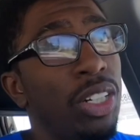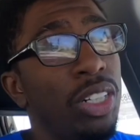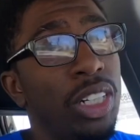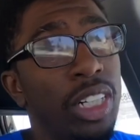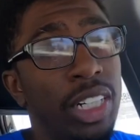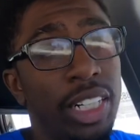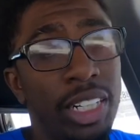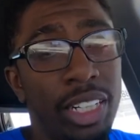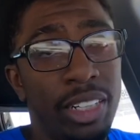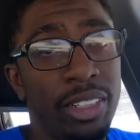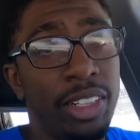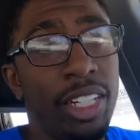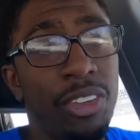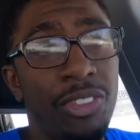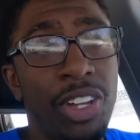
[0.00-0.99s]

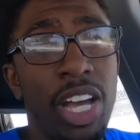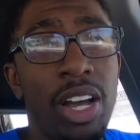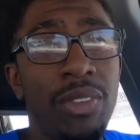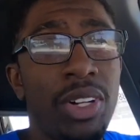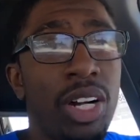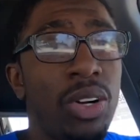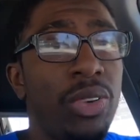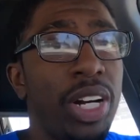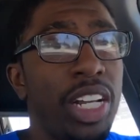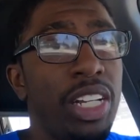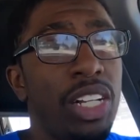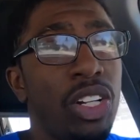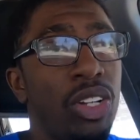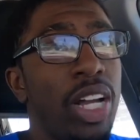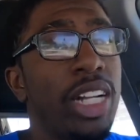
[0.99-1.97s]
And if you haven't already,
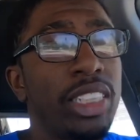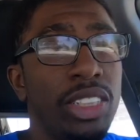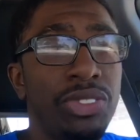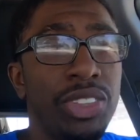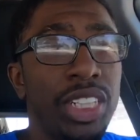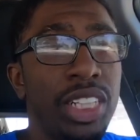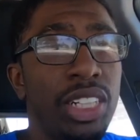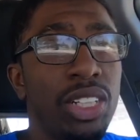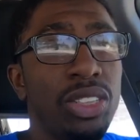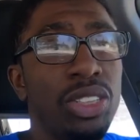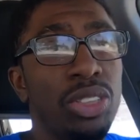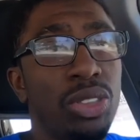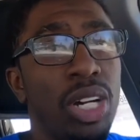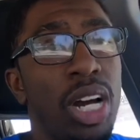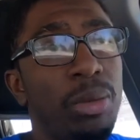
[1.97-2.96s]
you know, like this video,
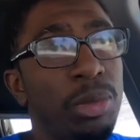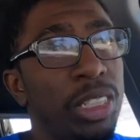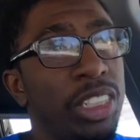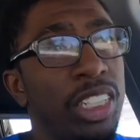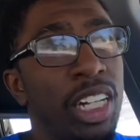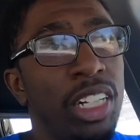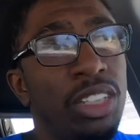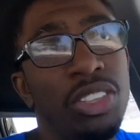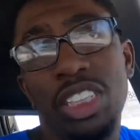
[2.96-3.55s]
subscribe to the channel.